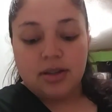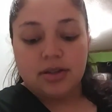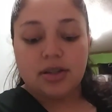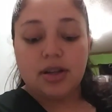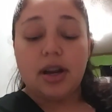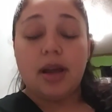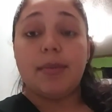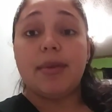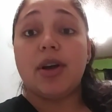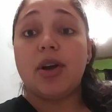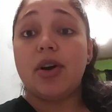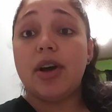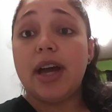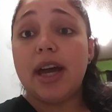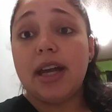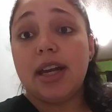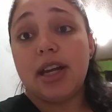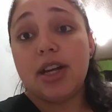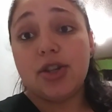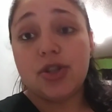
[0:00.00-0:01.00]
So let me go
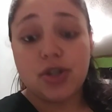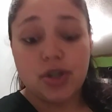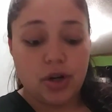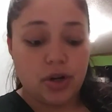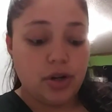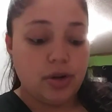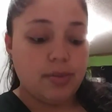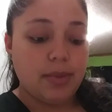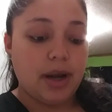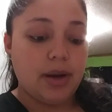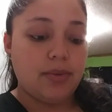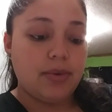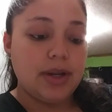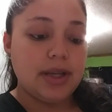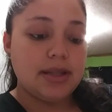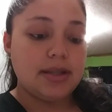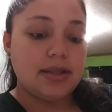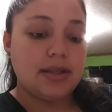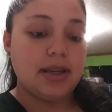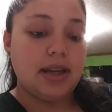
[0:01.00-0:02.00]
ahead and show you my
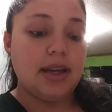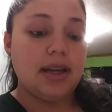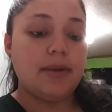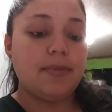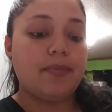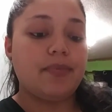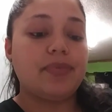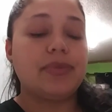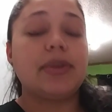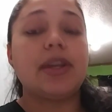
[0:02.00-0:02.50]
receipt.